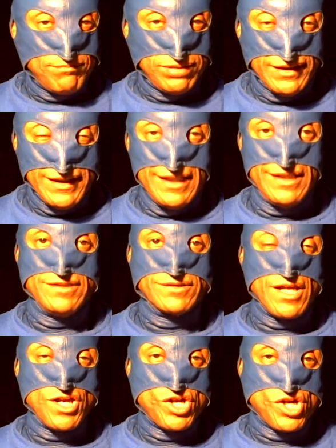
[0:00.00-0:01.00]
please
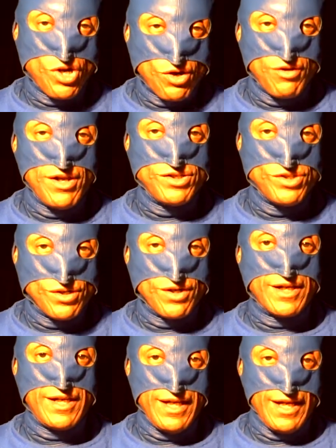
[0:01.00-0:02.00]
encourage your
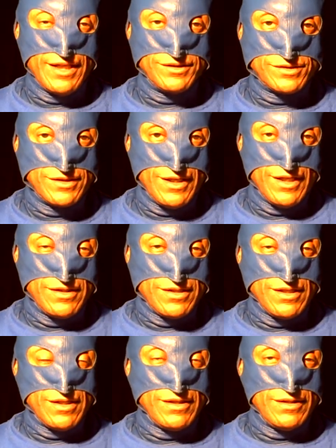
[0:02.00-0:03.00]
kids
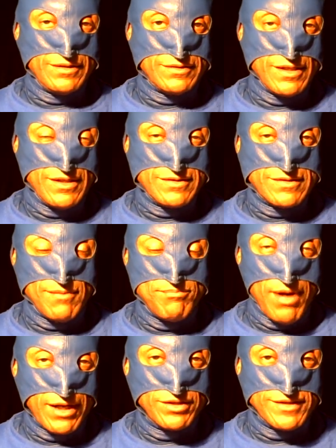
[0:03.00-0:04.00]
to, to, to buckle